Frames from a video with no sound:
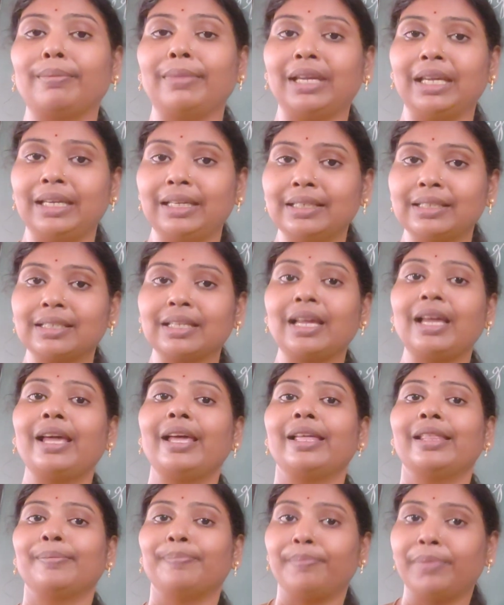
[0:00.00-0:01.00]
Means
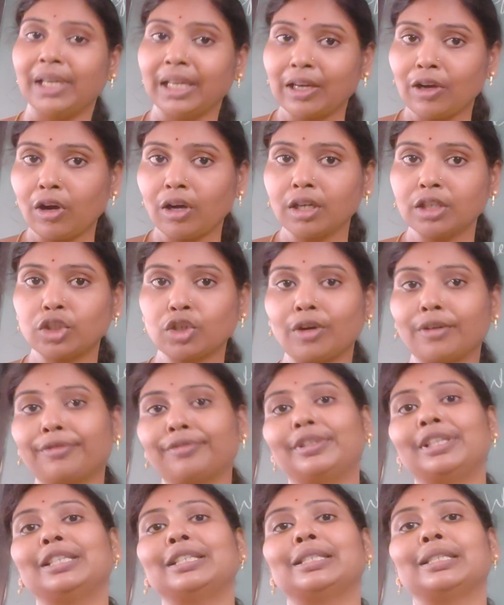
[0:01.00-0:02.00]
because
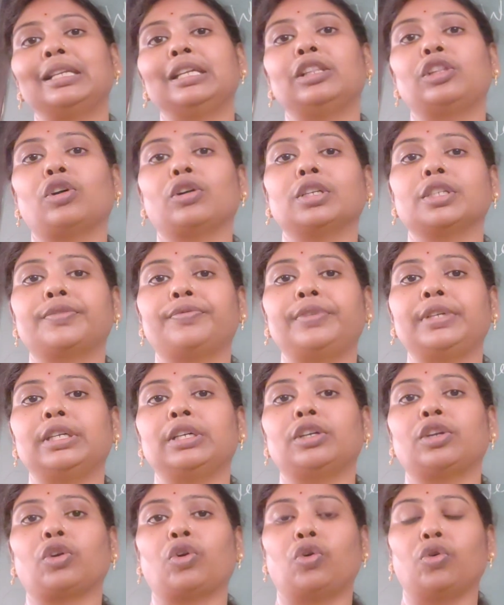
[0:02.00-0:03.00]
of this
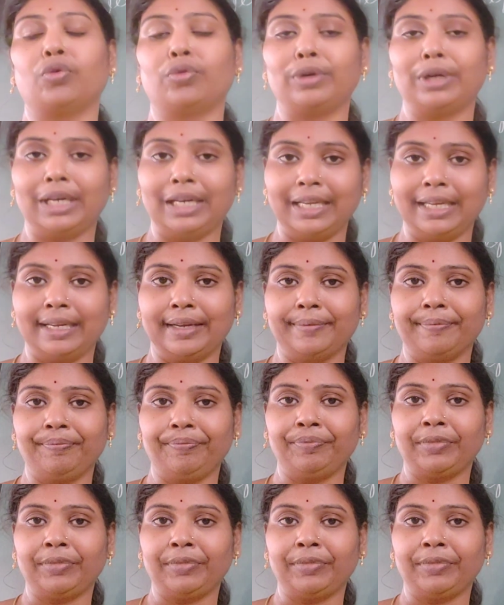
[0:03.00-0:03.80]
lithosphere only.